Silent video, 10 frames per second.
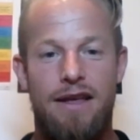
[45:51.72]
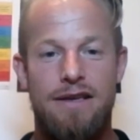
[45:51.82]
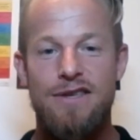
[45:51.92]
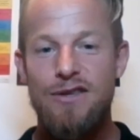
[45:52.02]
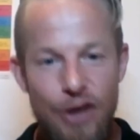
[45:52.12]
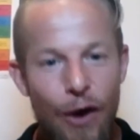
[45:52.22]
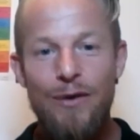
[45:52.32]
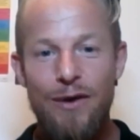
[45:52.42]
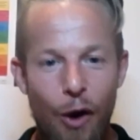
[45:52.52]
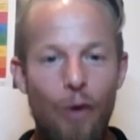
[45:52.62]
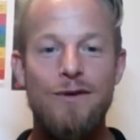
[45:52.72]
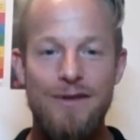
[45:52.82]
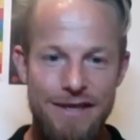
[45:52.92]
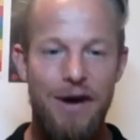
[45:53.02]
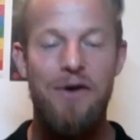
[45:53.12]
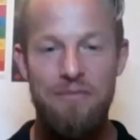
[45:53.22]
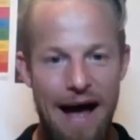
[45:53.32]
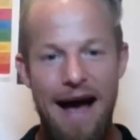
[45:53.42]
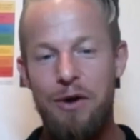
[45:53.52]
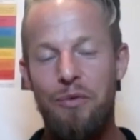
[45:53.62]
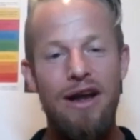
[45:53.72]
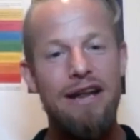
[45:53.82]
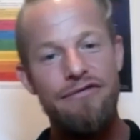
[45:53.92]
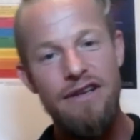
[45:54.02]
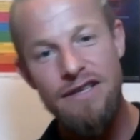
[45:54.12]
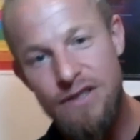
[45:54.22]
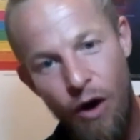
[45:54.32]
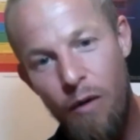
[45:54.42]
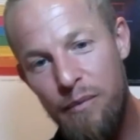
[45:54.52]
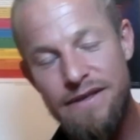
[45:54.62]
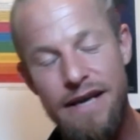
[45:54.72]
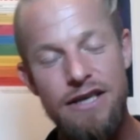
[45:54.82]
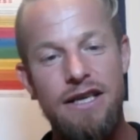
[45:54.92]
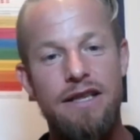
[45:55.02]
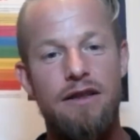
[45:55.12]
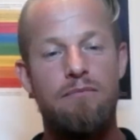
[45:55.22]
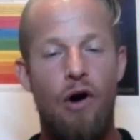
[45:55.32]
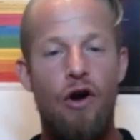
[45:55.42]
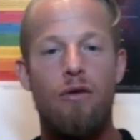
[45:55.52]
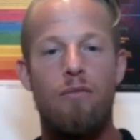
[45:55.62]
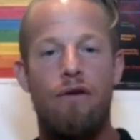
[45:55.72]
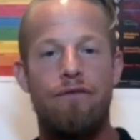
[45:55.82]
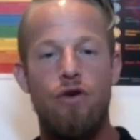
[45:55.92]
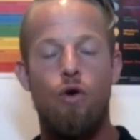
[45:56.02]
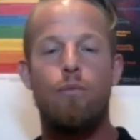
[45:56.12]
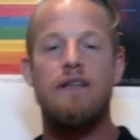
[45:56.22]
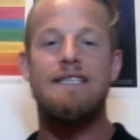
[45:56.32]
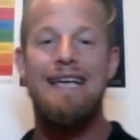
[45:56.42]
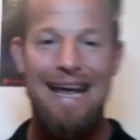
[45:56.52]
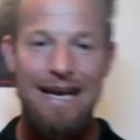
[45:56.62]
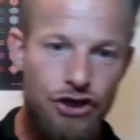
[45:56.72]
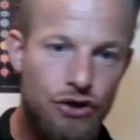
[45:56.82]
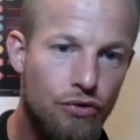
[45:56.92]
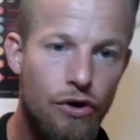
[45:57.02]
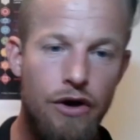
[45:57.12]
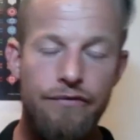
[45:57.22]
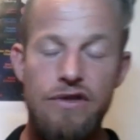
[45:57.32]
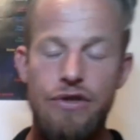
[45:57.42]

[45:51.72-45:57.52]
So don't hold yourself back. What if the top is actually the bottom of your potential for